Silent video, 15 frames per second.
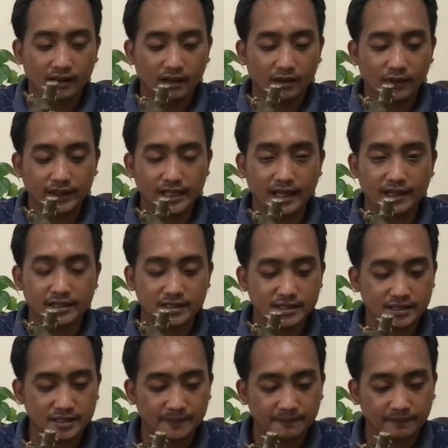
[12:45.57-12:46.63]
what
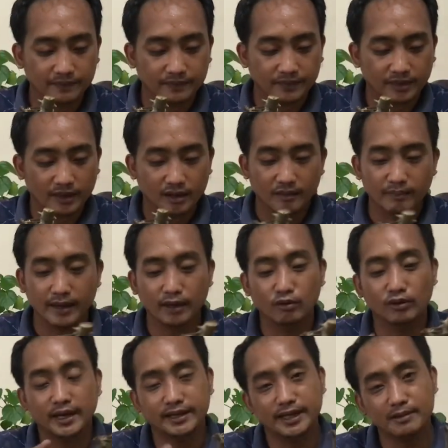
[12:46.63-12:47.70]
else? Merong
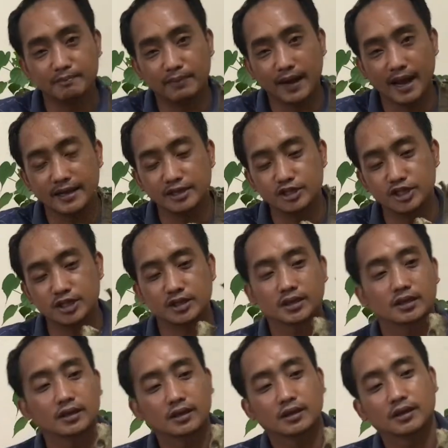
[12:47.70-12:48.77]
leading branch,
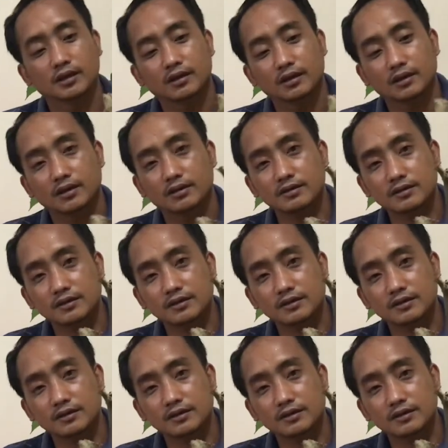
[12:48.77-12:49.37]
no?